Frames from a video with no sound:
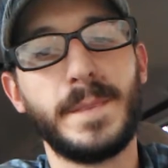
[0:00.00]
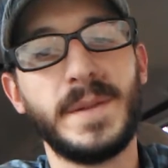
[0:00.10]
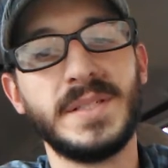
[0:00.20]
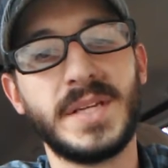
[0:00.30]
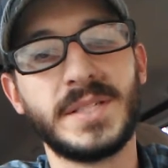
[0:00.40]

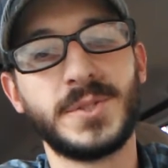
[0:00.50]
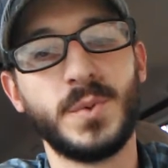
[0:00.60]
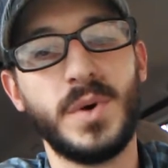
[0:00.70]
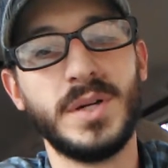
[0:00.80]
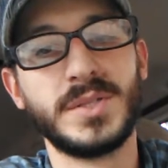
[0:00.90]
His answer
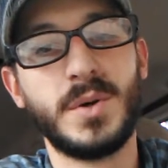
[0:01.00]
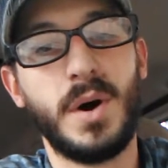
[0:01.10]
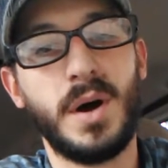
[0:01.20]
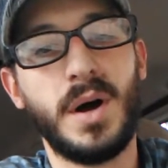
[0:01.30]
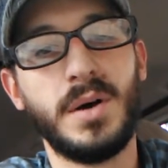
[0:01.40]
was,
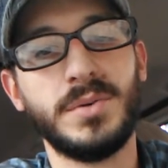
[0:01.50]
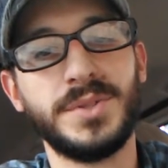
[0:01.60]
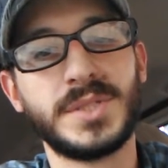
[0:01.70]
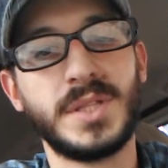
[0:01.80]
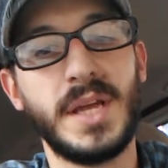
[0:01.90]
oh,
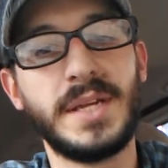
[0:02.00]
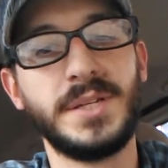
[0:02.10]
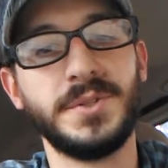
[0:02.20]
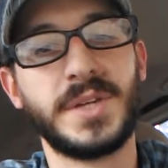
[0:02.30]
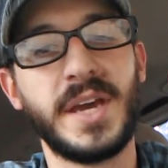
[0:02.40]
this lady
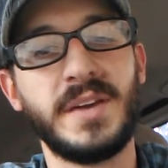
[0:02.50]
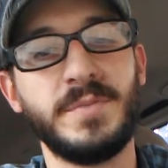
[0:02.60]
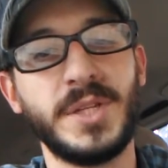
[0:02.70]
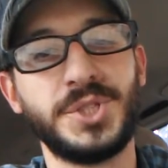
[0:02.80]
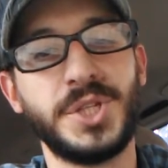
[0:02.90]
you gave
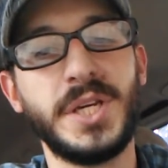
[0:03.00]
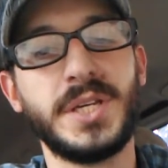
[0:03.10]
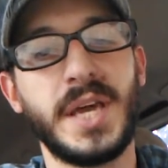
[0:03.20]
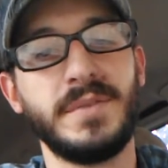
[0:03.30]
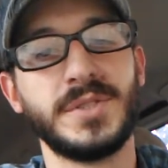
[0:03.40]
me, she
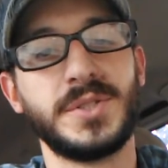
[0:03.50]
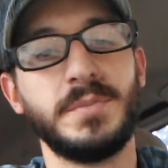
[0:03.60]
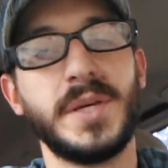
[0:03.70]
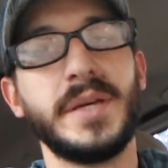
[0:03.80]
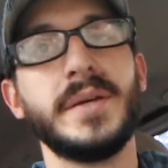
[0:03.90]
gave it to
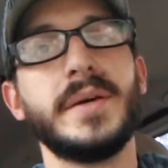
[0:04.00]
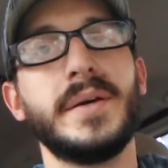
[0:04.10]
me.